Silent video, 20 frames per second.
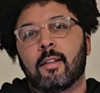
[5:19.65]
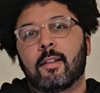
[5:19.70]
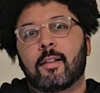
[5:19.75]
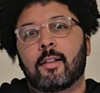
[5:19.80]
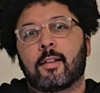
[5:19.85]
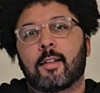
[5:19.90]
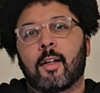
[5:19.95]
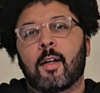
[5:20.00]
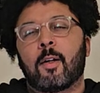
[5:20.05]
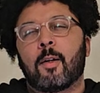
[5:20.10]

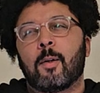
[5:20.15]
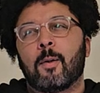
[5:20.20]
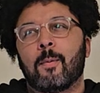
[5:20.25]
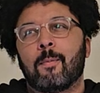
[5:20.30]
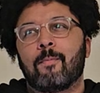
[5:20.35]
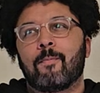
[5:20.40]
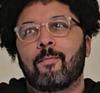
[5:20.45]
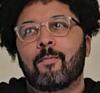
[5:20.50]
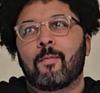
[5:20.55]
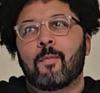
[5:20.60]

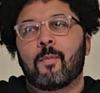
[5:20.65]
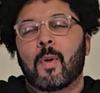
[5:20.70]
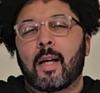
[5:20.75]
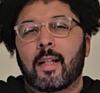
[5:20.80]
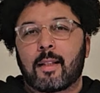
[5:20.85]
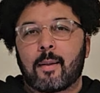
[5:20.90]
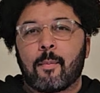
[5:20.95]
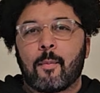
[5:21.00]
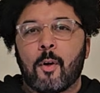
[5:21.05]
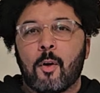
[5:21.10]
So
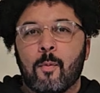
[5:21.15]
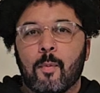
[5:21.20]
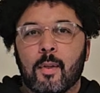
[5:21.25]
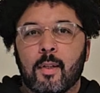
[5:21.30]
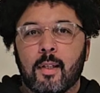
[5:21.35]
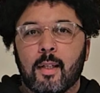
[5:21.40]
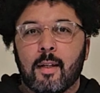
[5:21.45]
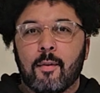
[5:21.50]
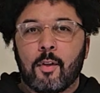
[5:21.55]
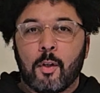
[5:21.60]
at the
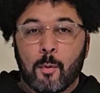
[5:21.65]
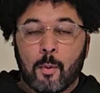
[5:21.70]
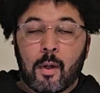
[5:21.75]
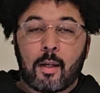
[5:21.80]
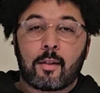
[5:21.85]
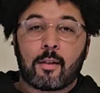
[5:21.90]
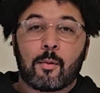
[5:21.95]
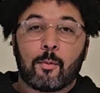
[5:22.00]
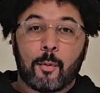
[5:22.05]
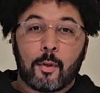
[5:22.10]
moment, if you
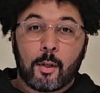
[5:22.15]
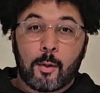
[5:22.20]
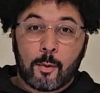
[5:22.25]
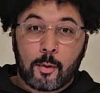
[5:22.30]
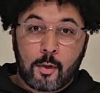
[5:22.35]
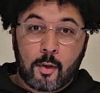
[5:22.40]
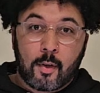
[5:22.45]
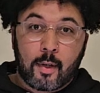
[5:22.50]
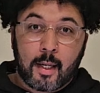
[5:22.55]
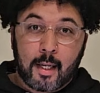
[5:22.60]
are someone
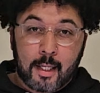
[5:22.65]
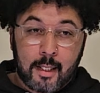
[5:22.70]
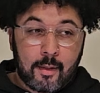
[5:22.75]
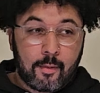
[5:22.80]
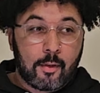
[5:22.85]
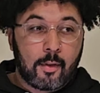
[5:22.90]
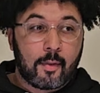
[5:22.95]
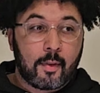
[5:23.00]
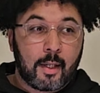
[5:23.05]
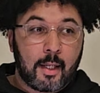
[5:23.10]
who's got it and
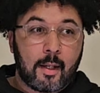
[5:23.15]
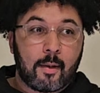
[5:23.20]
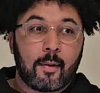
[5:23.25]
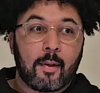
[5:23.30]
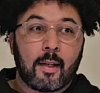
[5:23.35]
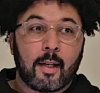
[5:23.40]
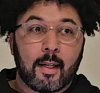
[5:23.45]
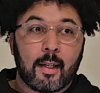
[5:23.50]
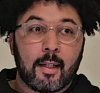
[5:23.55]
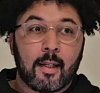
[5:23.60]
you've got the
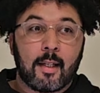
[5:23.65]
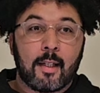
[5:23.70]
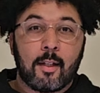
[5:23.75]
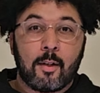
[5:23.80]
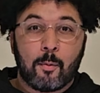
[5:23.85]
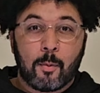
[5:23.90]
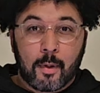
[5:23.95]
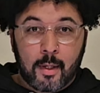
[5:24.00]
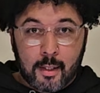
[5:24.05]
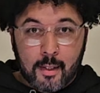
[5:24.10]
yellow light
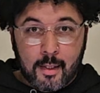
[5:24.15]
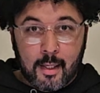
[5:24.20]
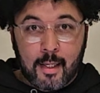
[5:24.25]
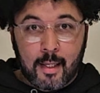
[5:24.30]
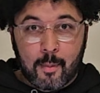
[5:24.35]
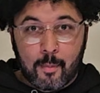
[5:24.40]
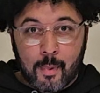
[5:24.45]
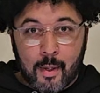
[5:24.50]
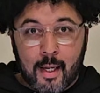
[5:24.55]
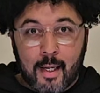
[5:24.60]
and you want to
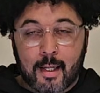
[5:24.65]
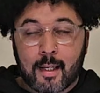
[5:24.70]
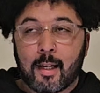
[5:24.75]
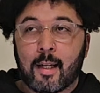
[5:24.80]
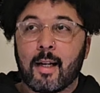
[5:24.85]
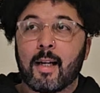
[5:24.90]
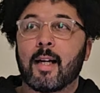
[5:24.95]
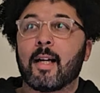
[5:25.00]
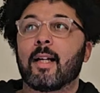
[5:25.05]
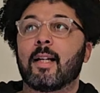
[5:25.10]
send it back,
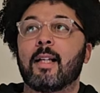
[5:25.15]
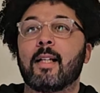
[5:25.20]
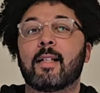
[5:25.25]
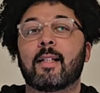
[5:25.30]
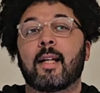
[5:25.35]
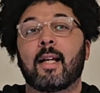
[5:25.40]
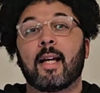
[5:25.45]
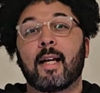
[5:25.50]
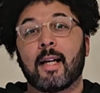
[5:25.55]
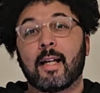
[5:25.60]
at
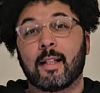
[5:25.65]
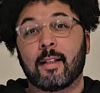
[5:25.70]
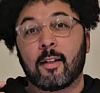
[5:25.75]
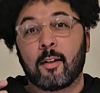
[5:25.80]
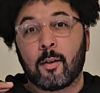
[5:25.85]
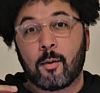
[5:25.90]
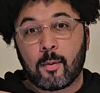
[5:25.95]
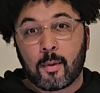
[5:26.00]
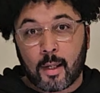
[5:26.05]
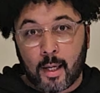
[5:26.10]
least here in
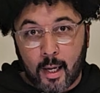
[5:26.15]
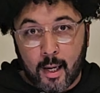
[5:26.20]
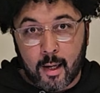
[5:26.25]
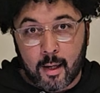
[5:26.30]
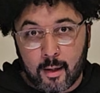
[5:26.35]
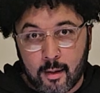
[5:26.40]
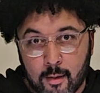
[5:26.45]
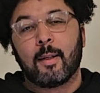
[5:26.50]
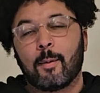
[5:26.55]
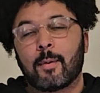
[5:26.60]
the
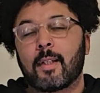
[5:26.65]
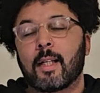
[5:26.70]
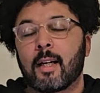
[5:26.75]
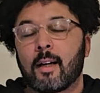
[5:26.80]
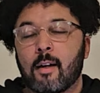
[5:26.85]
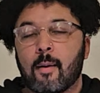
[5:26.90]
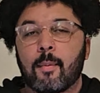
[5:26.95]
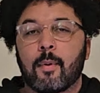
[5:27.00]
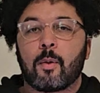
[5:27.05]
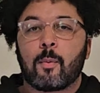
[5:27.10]
UK, it will
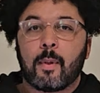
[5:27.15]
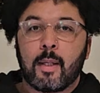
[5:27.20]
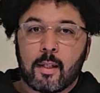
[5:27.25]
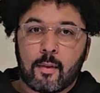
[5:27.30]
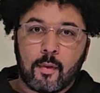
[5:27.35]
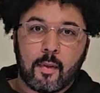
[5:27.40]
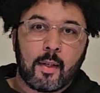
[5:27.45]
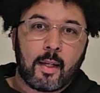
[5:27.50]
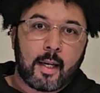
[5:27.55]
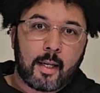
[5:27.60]
take a couple of
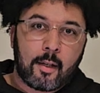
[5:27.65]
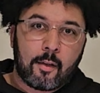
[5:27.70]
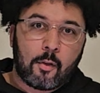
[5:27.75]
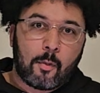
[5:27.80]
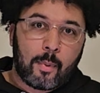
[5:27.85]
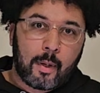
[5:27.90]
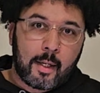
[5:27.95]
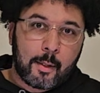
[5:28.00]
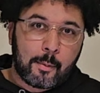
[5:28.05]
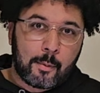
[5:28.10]
weeks for you to get your
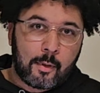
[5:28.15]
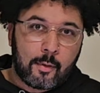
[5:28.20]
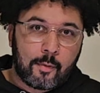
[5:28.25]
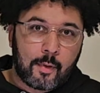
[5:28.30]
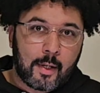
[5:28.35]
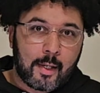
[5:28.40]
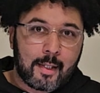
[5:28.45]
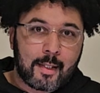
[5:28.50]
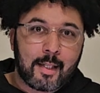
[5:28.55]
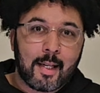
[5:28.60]
replacement
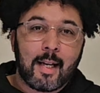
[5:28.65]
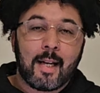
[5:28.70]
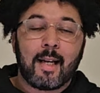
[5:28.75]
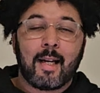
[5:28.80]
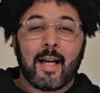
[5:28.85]
device.